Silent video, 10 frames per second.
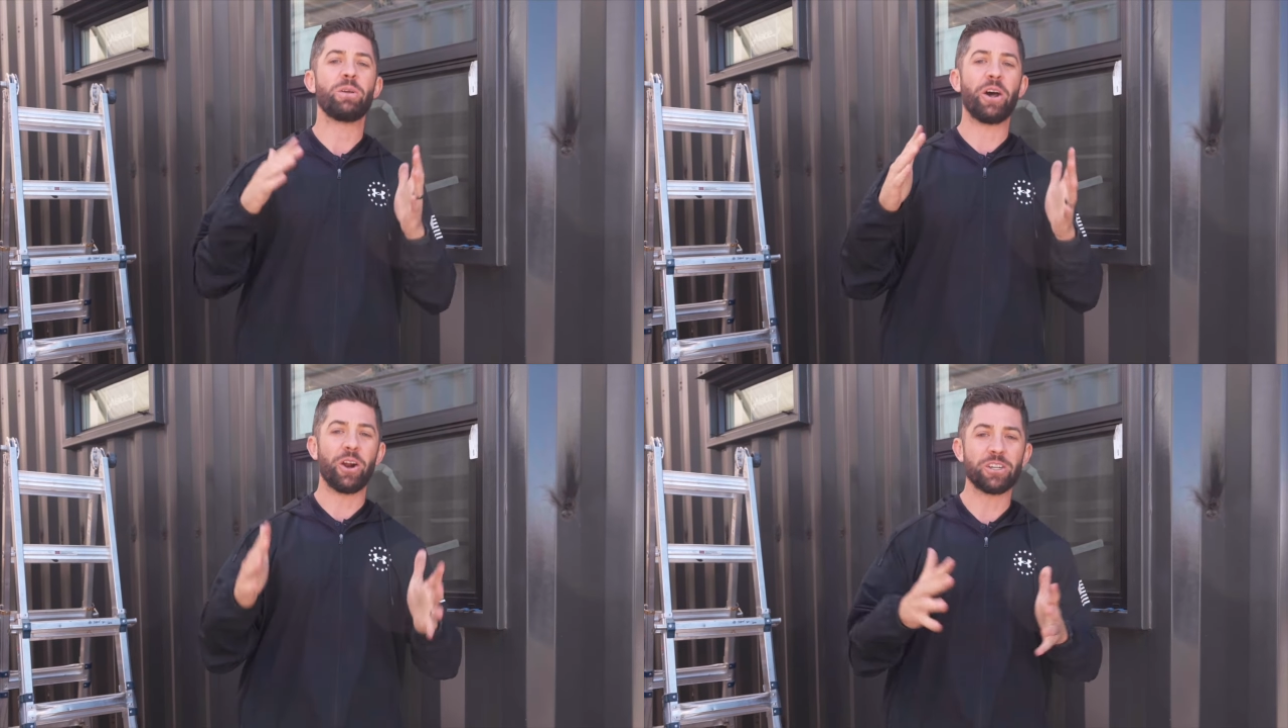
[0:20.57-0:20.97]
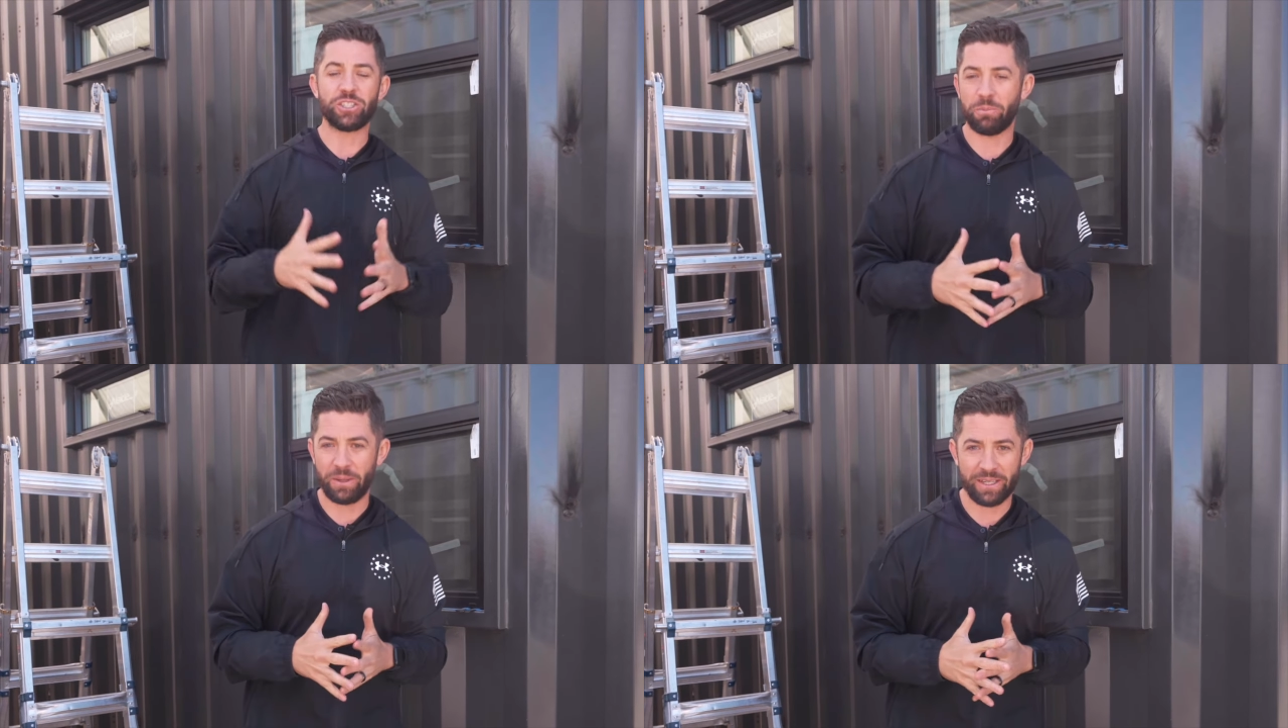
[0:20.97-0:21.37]
on our
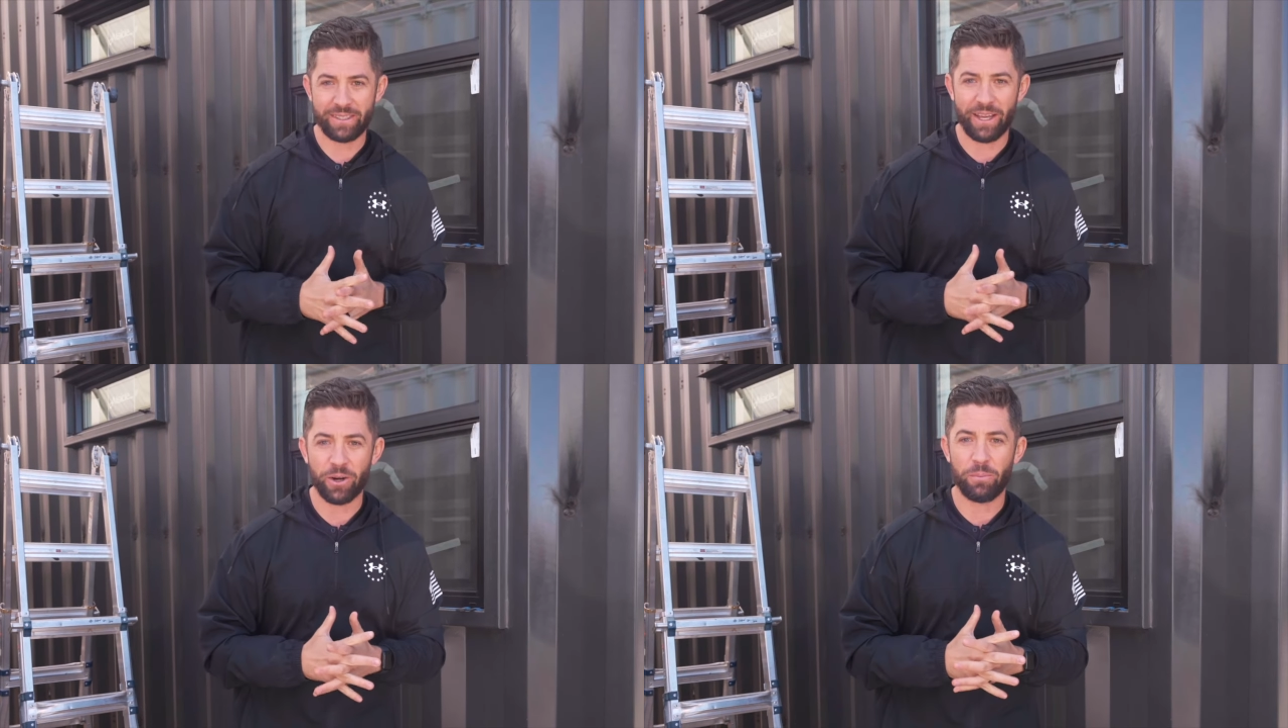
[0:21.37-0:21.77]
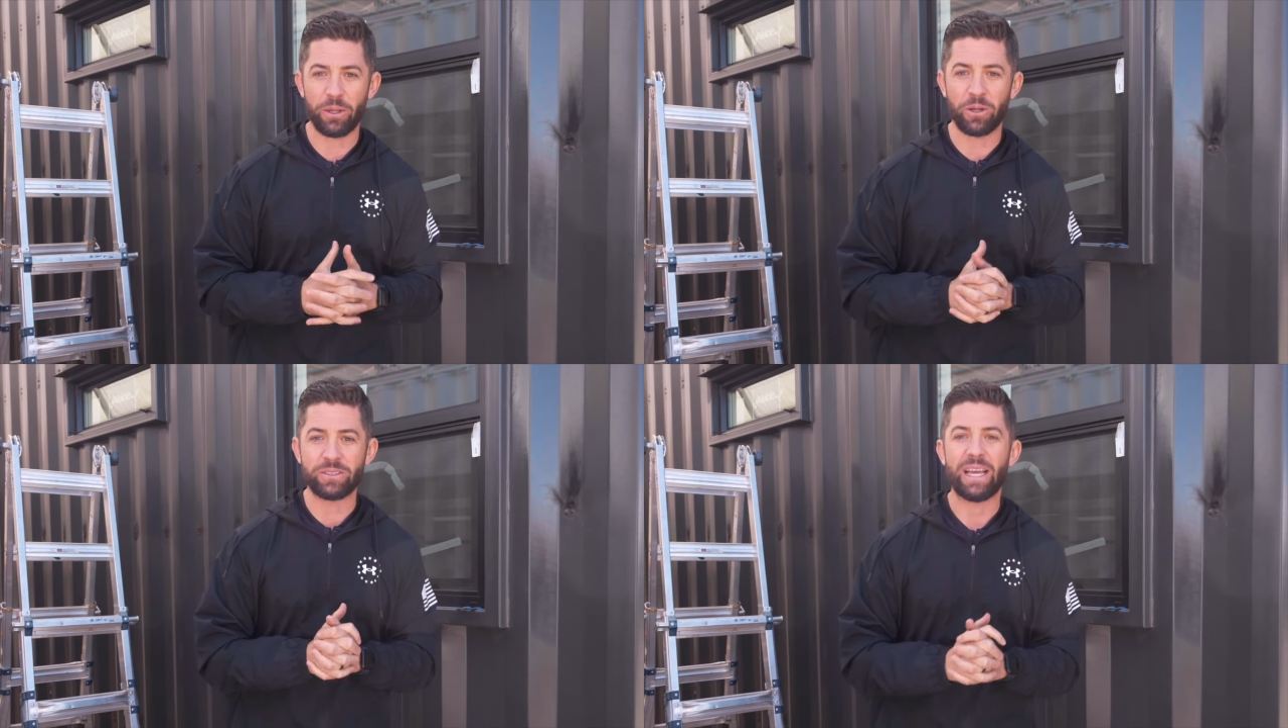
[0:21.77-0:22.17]
shipping container
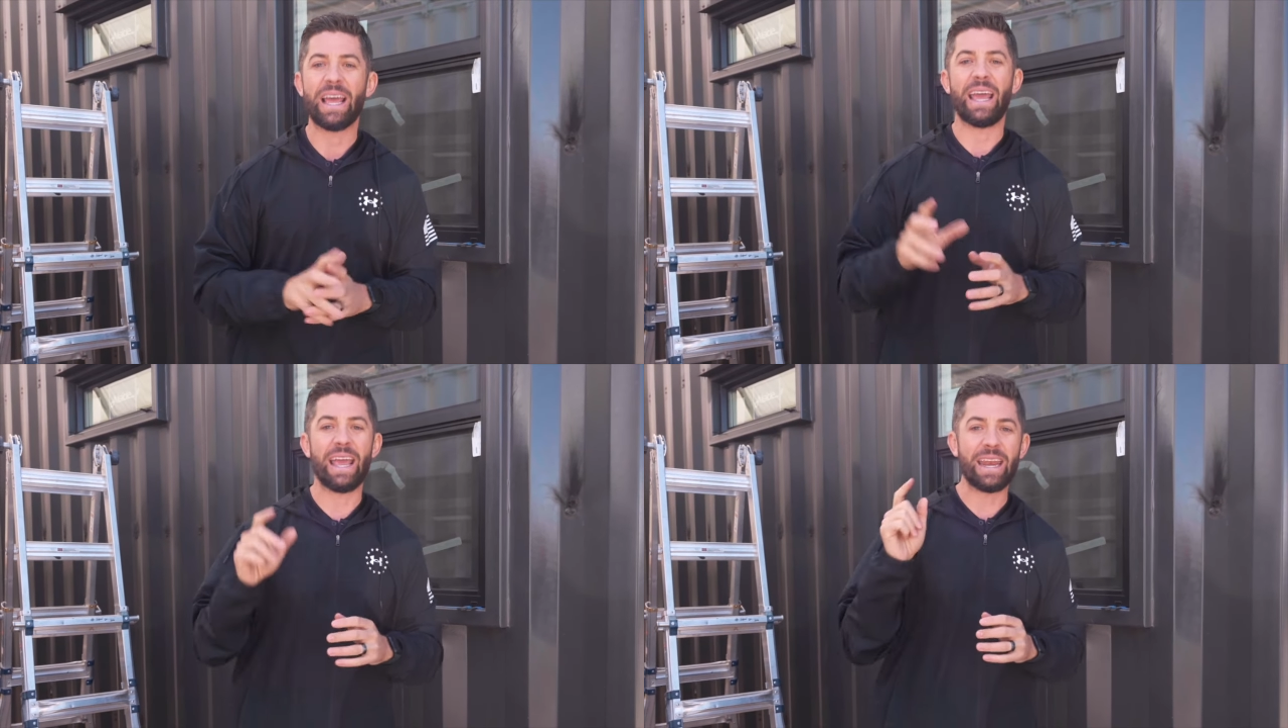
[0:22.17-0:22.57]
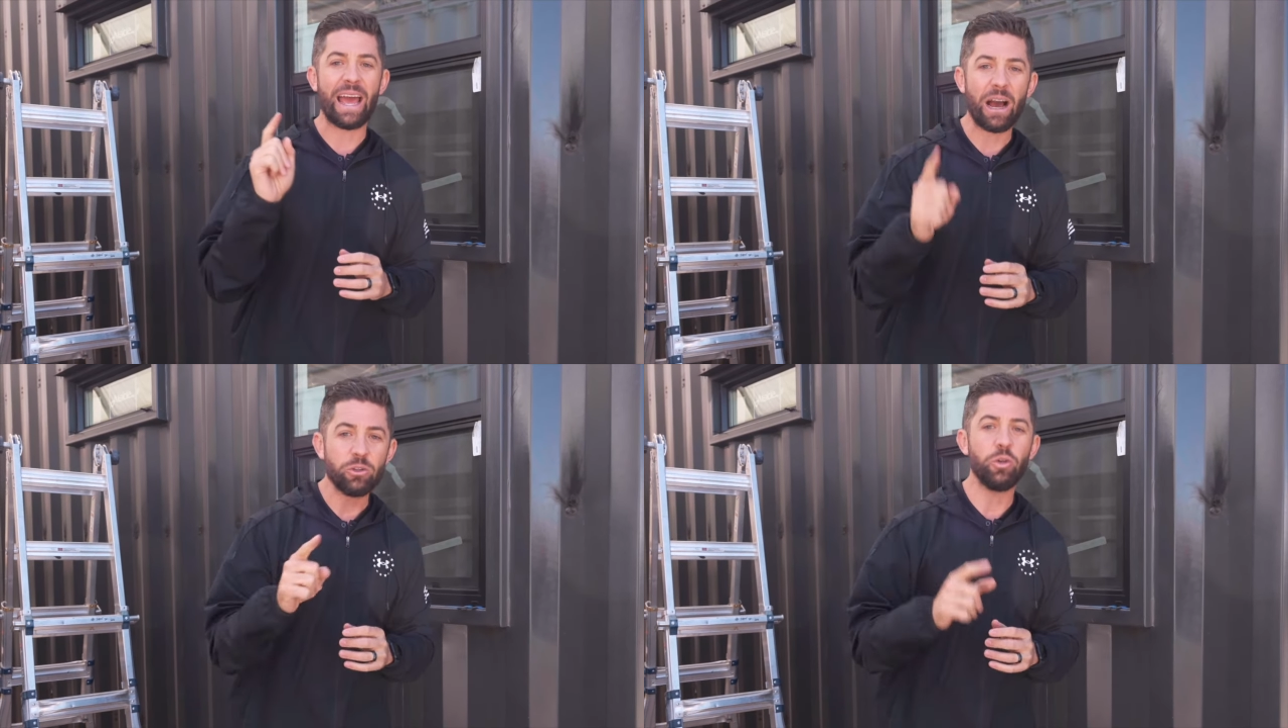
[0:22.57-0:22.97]
builds and
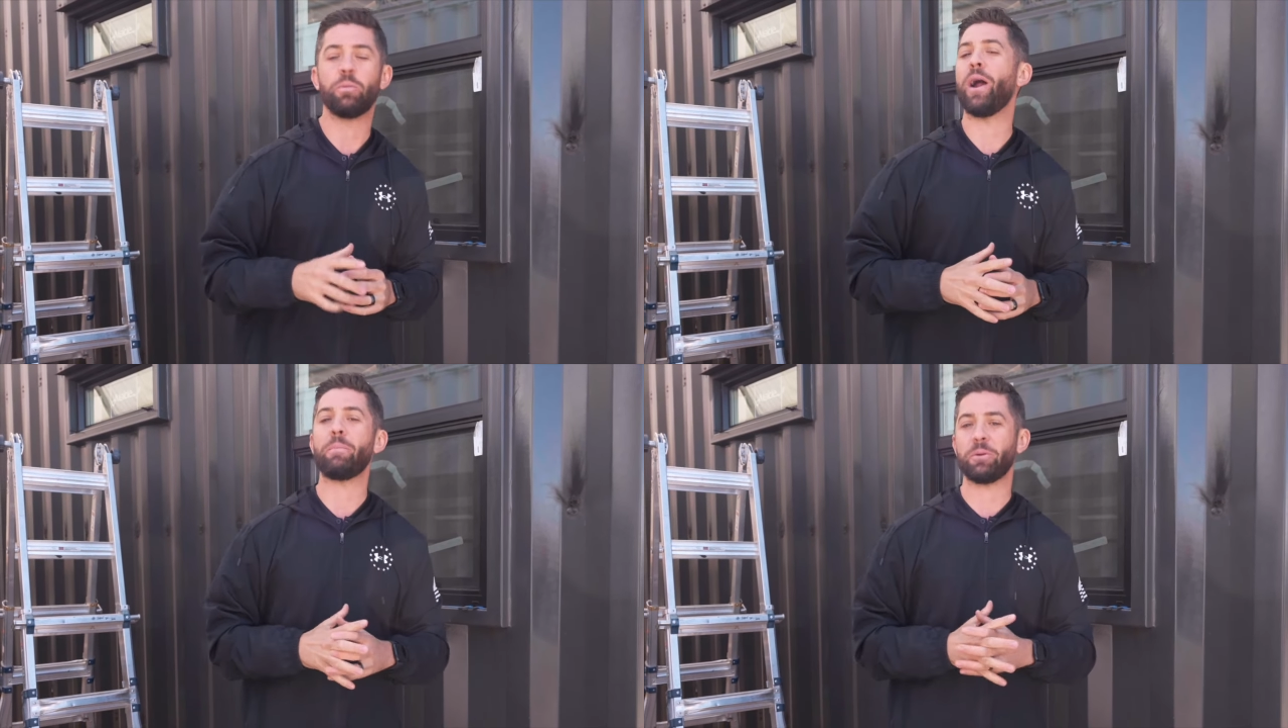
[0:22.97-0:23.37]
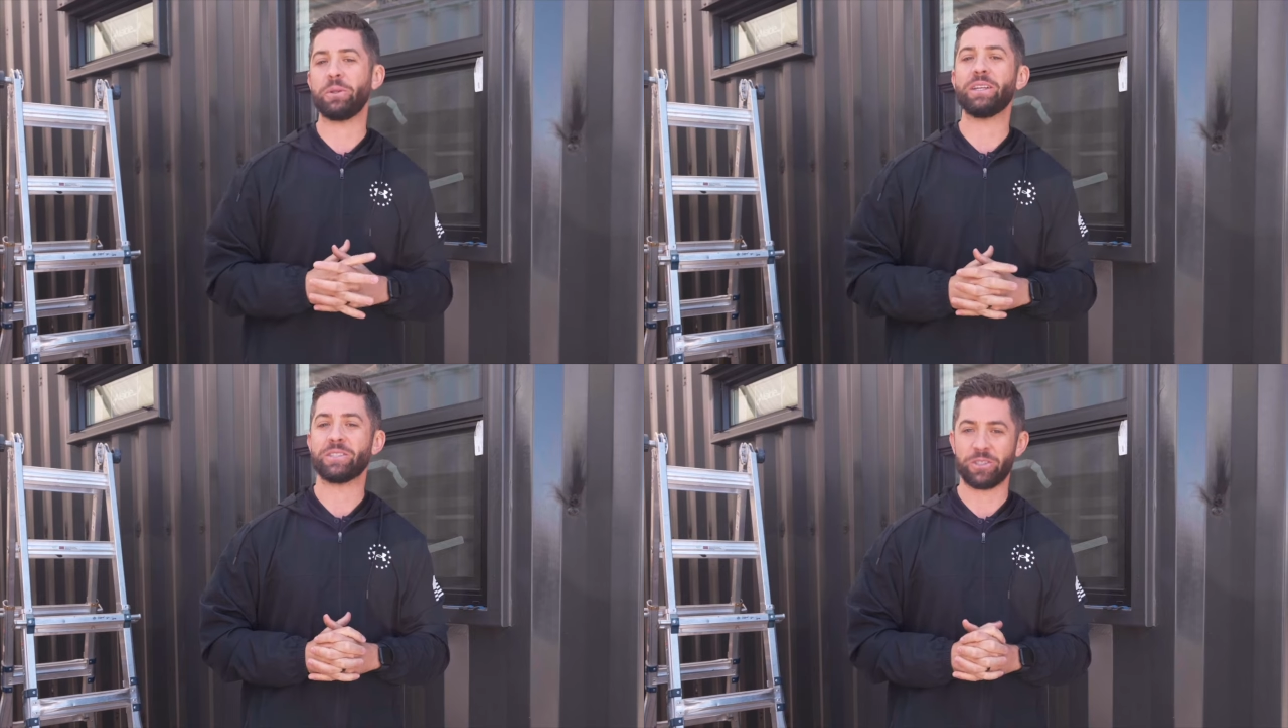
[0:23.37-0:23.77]
how to
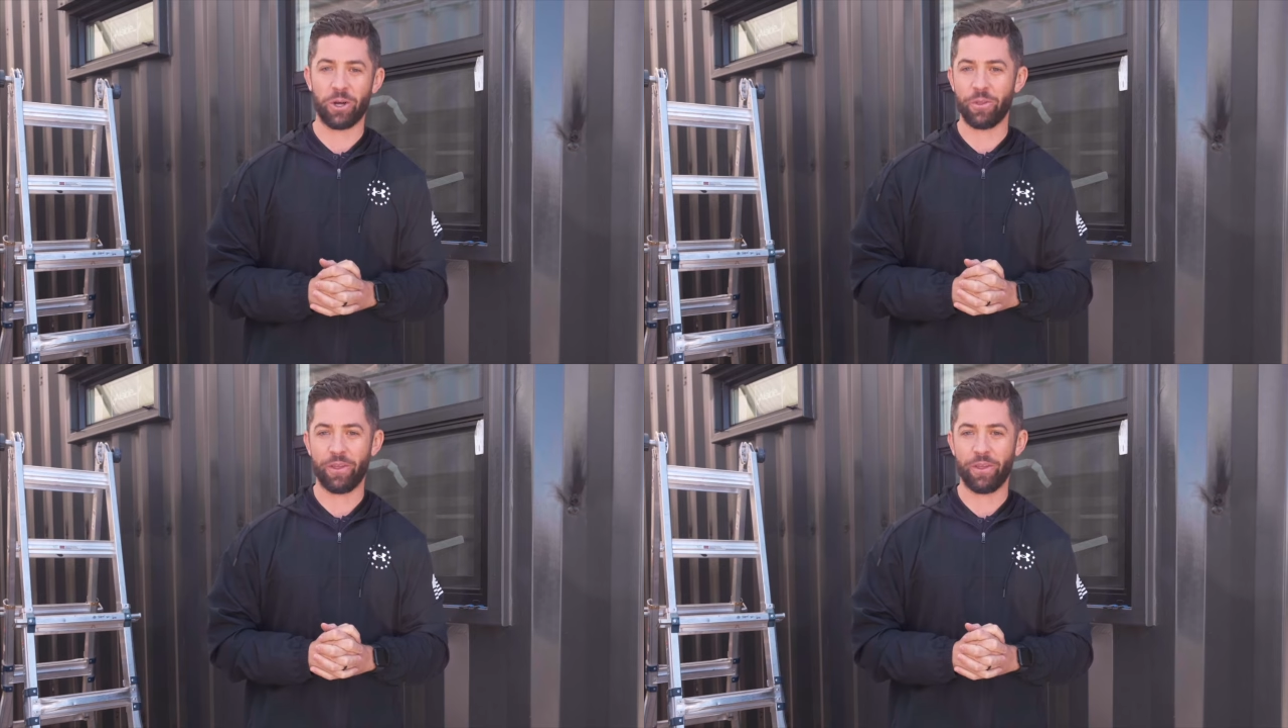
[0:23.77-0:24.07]
properly install